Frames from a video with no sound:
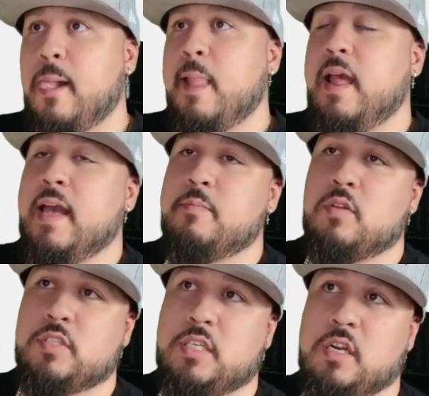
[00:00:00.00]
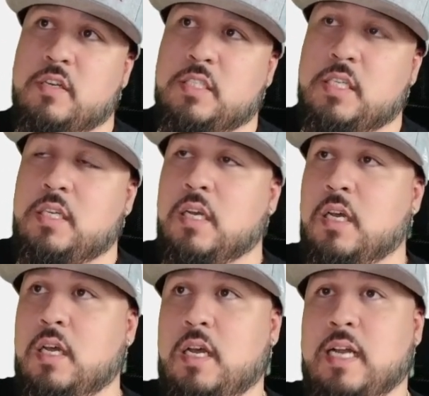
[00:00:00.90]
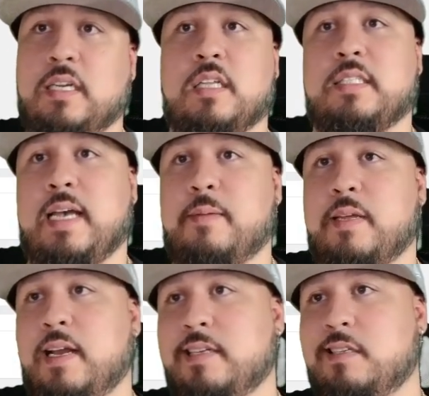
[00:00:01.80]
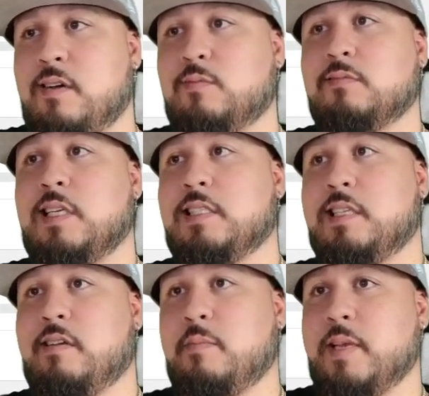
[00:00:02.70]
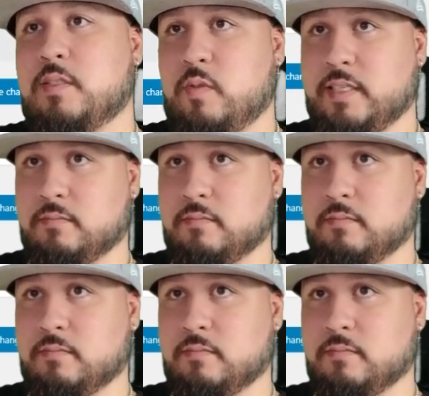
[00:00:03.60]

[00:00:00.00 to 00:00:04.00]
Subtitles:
And multi-currency, another tab that I don't necessarily mess with.